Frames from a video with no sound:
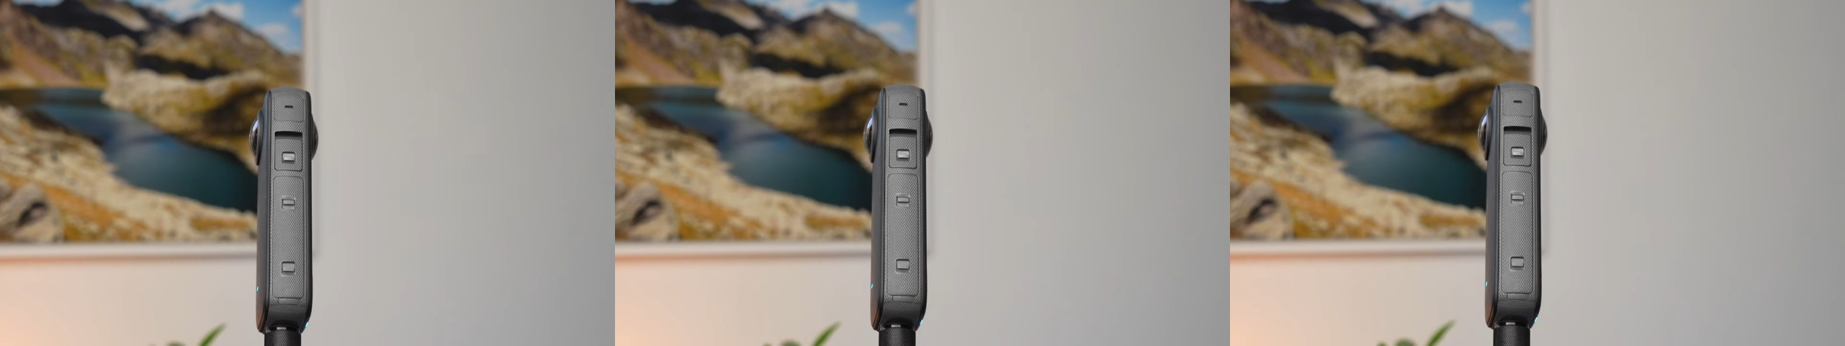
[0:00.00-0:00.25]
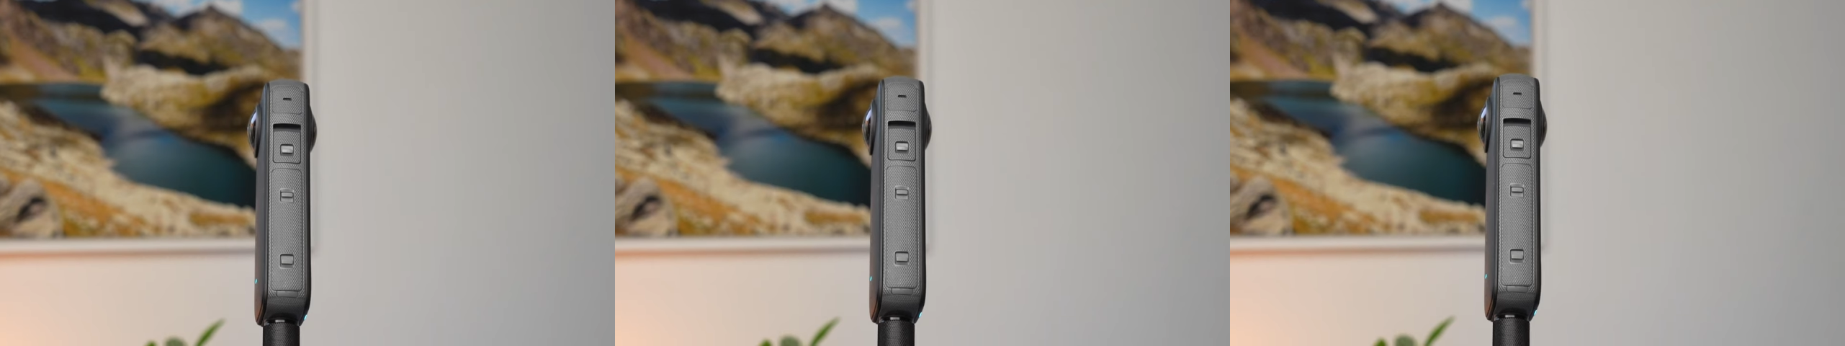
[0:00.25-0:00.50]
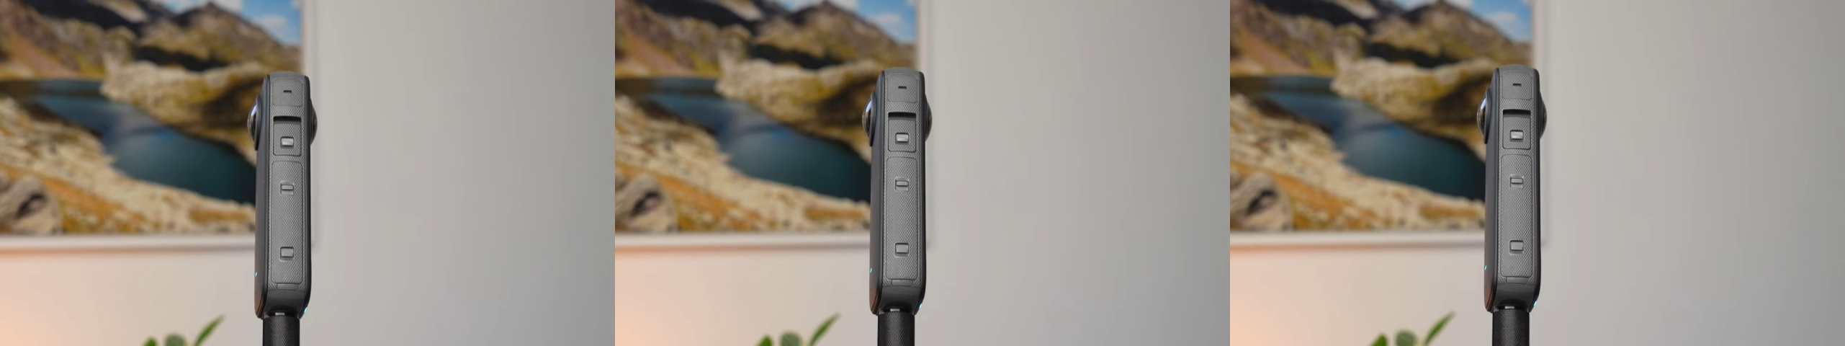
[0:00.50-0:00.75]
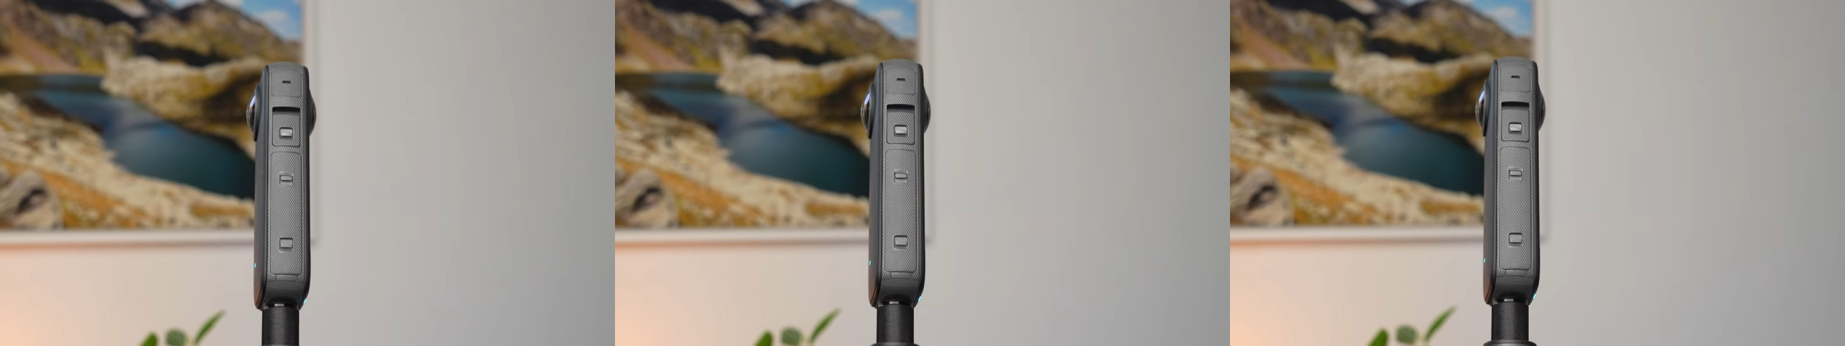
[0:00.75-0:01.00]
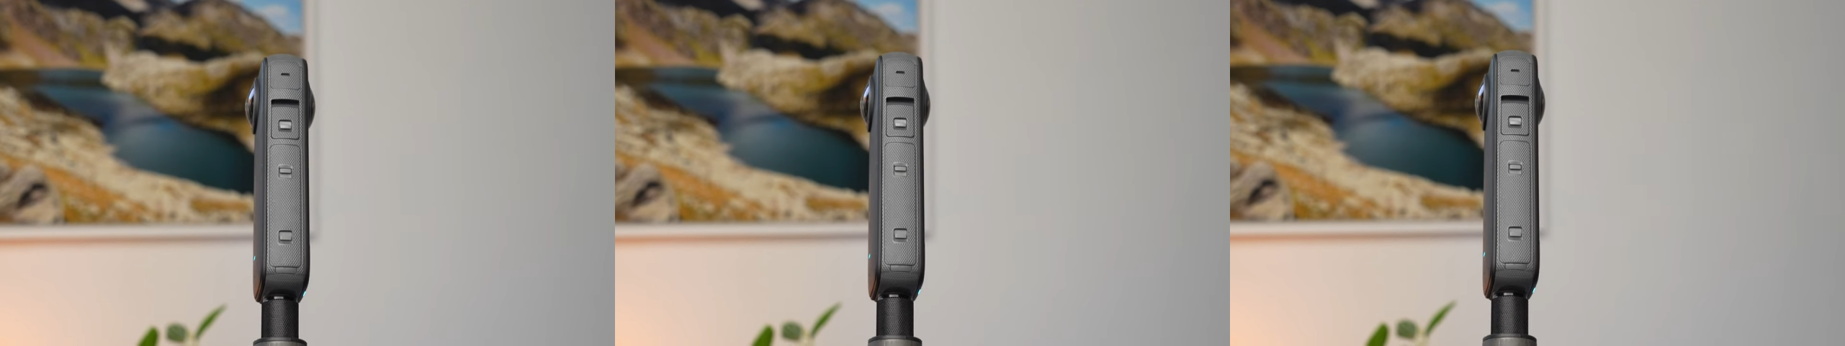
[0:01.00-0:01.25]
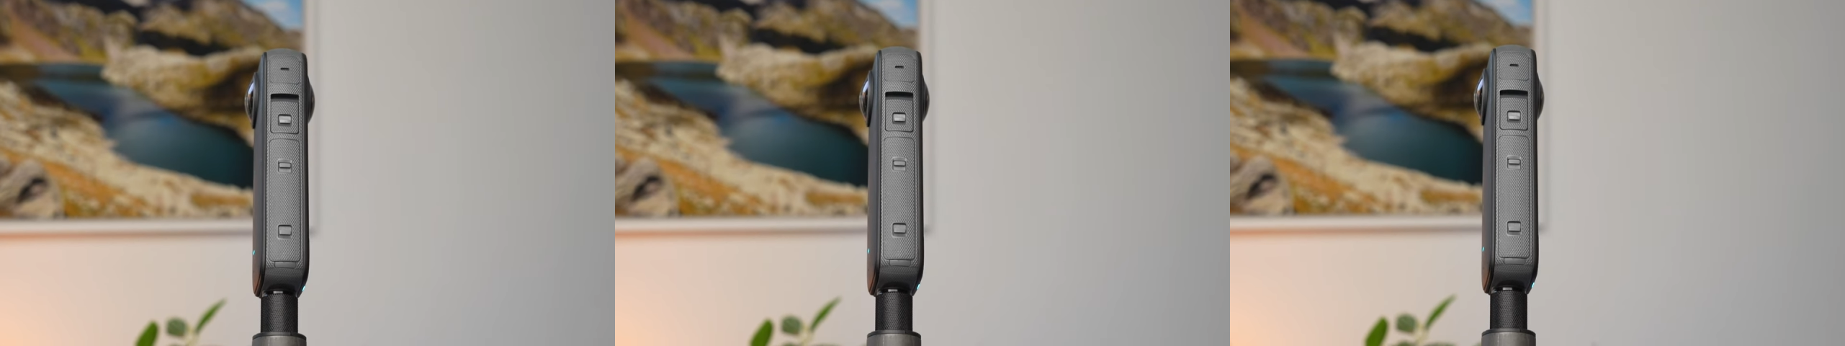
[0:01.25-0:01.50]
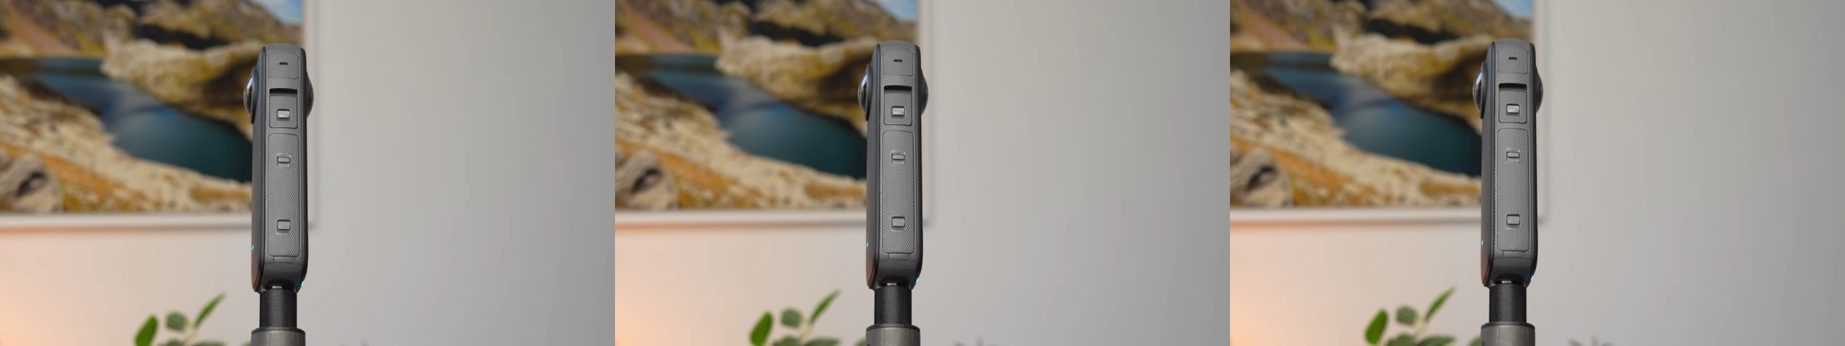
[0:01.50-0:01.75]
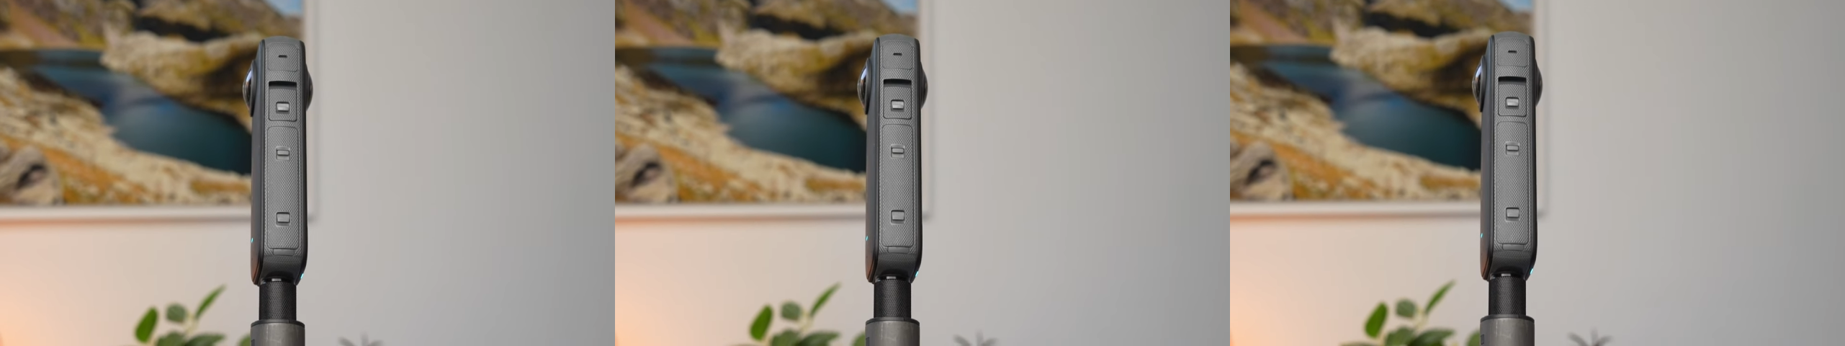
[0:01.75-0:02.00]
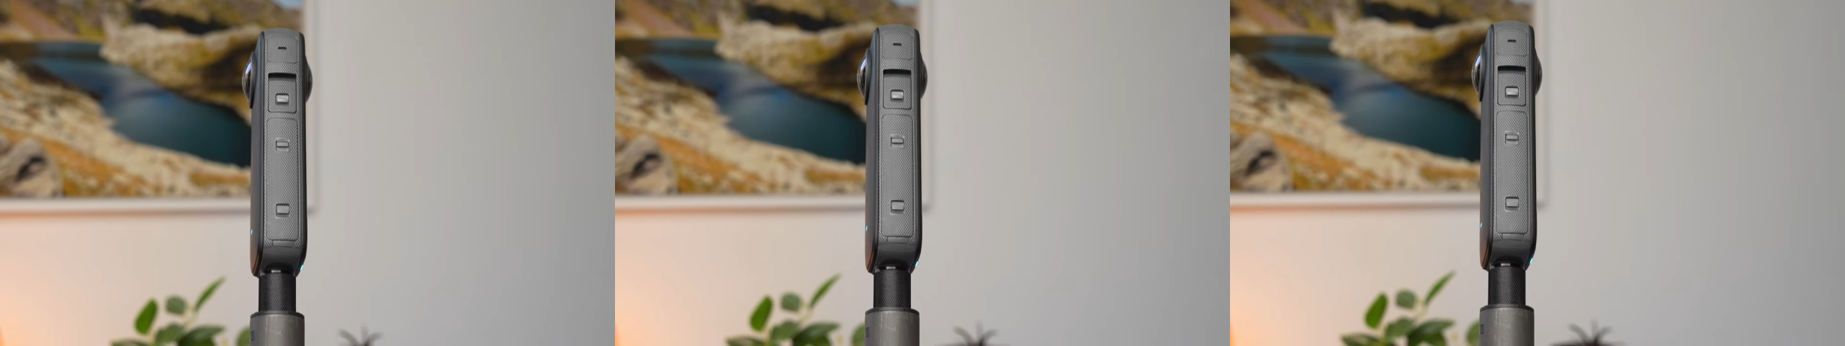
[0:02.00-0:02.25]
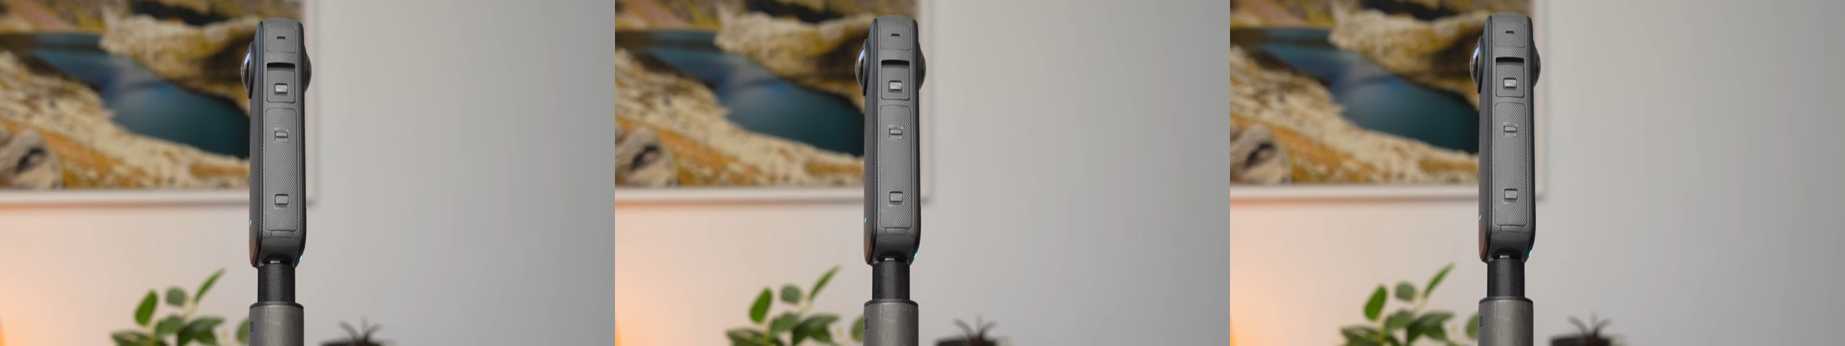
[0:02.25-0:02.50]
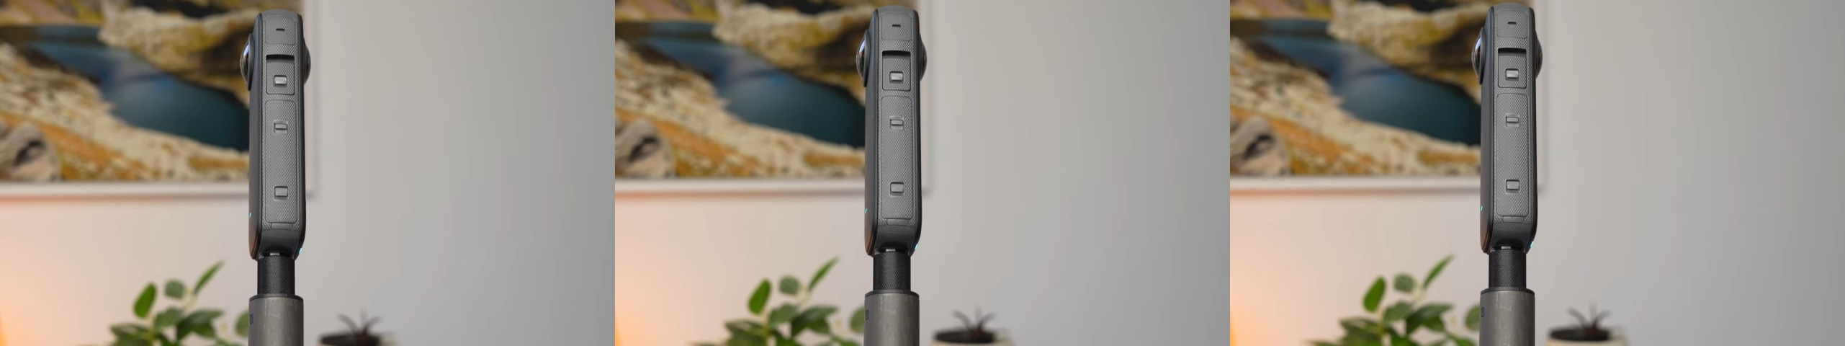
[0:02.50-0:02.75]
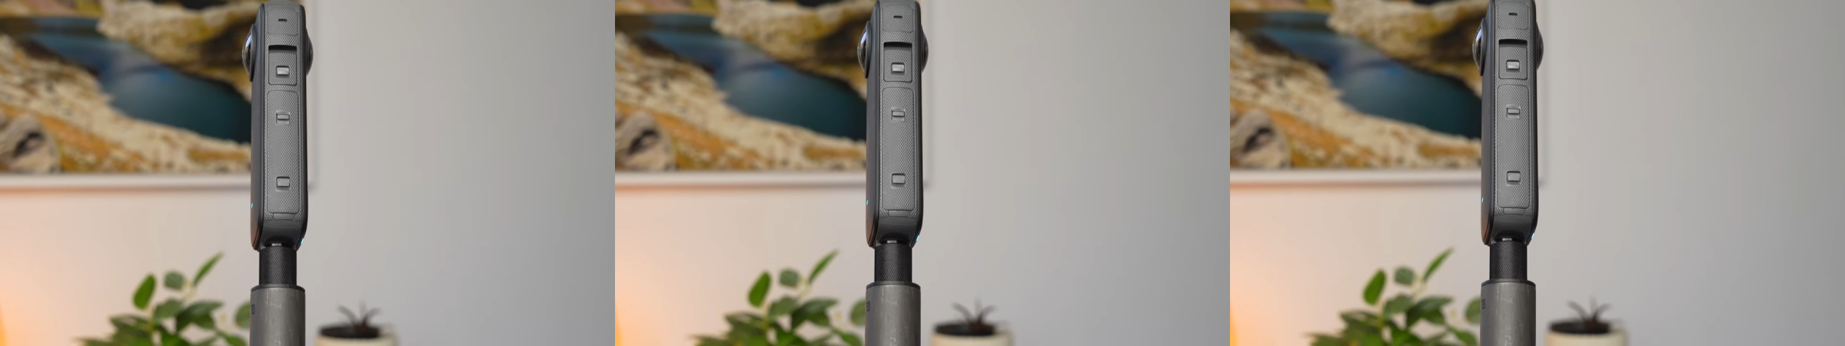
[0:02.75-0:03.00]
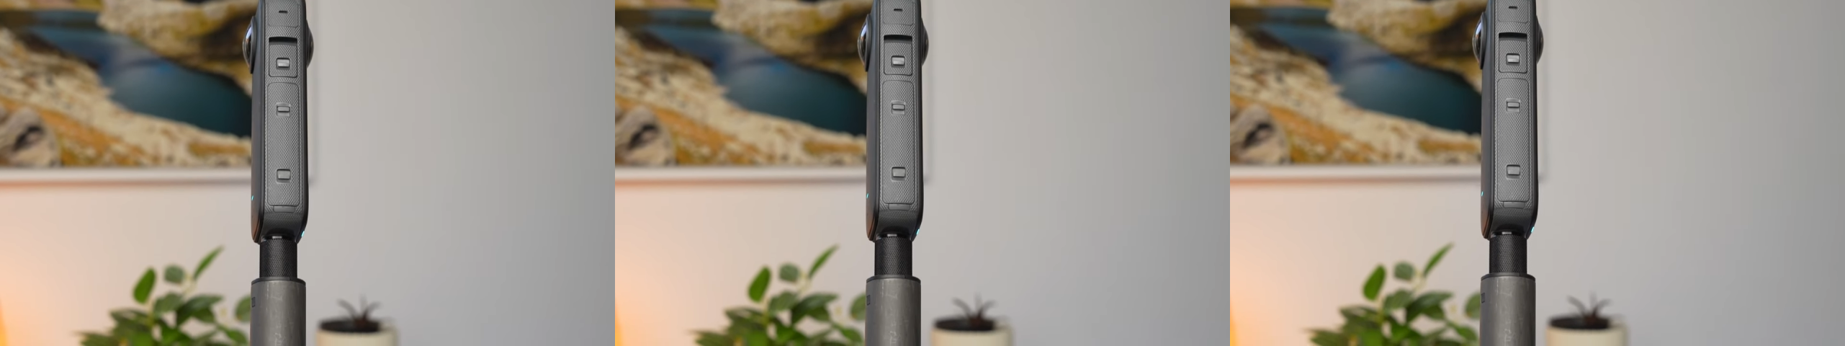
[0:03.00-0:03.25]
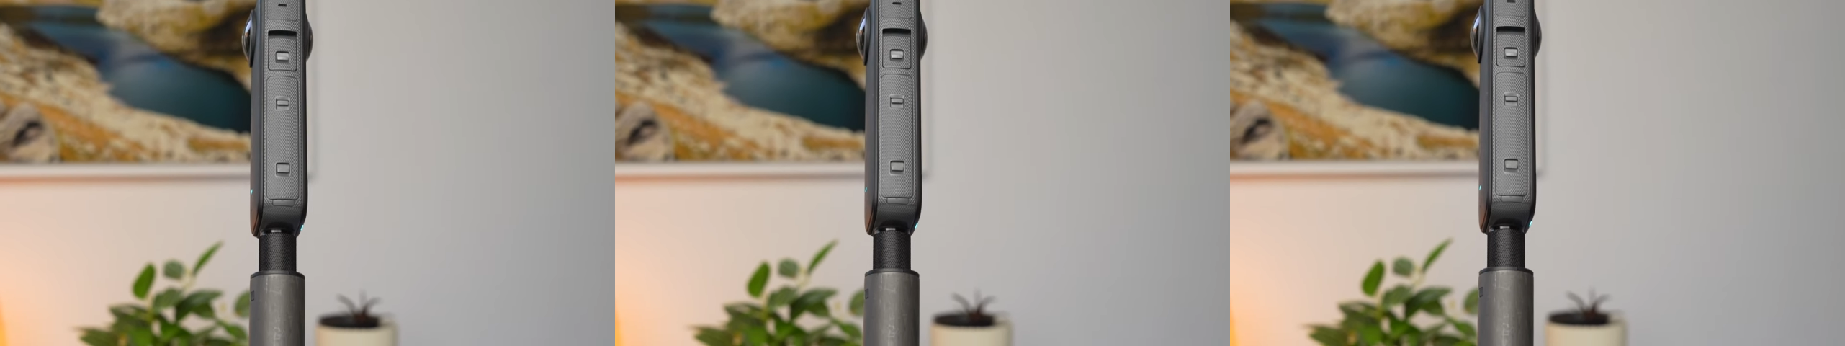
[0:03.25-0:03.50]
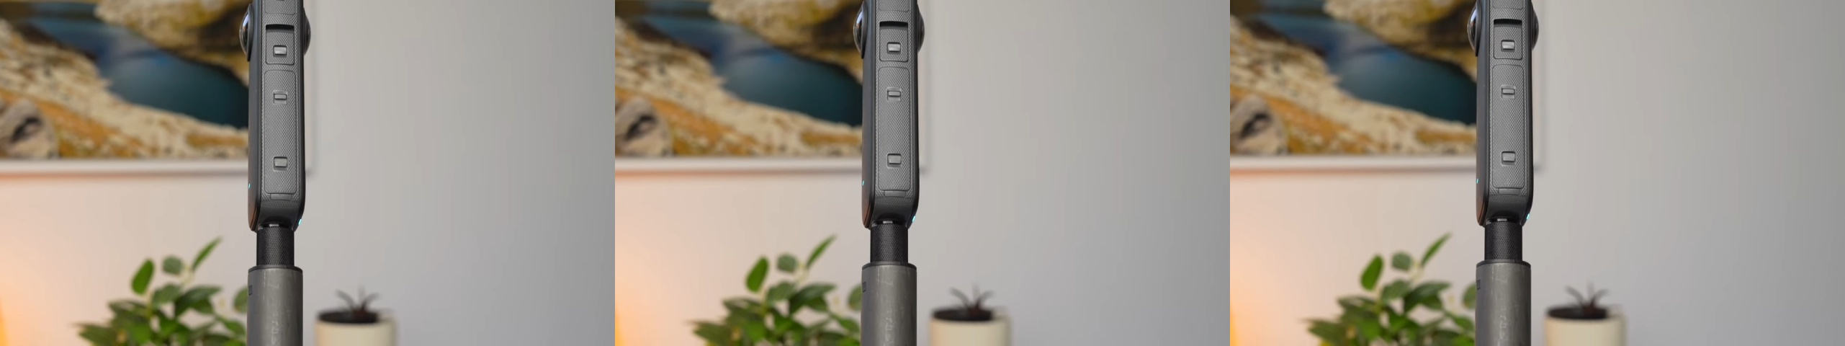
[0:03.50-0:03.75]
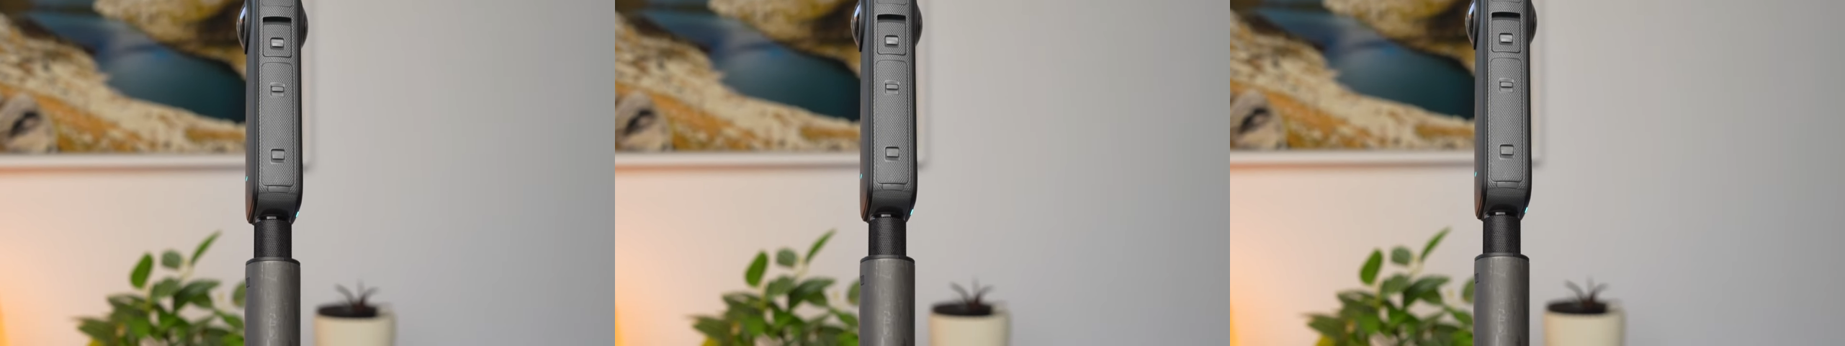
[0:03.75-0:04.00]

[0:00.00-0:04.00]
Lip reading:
No face is visible, so there are no lips to read.